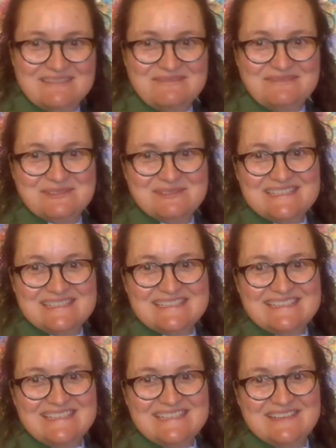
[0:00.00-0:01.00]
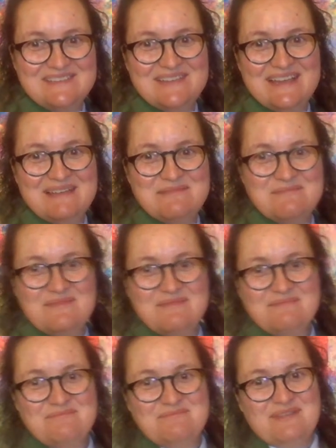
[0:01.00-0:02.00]
forward to
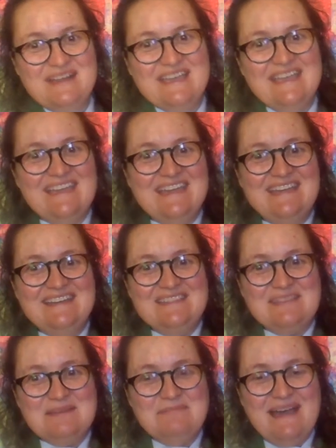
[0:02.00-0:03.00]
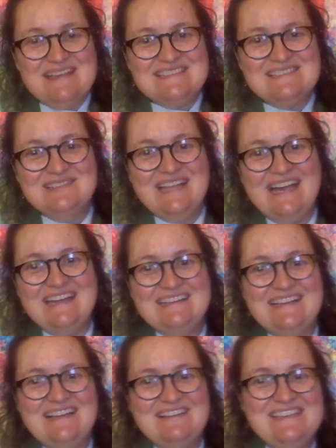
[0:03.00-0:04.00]
bringing in the Paschal candle,
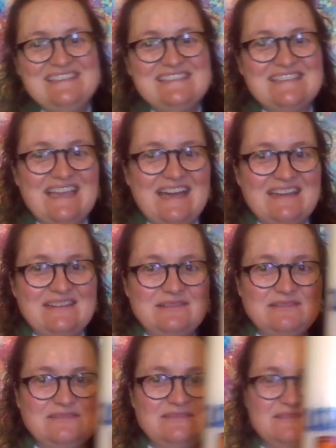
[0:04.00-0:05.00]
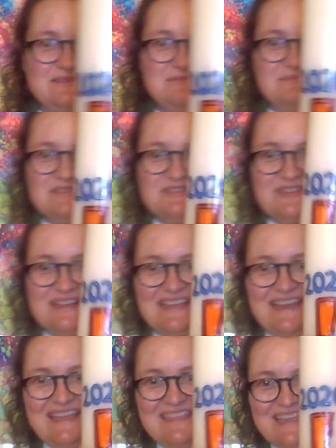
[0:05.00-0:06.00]
our Easter candle. Oops, try and
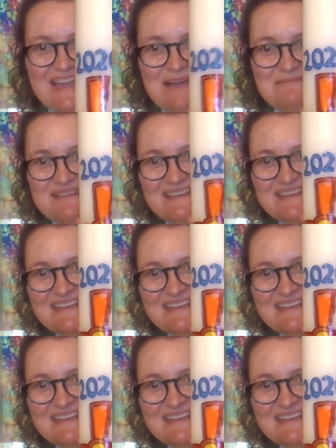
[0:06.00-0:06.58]
get it in the camera.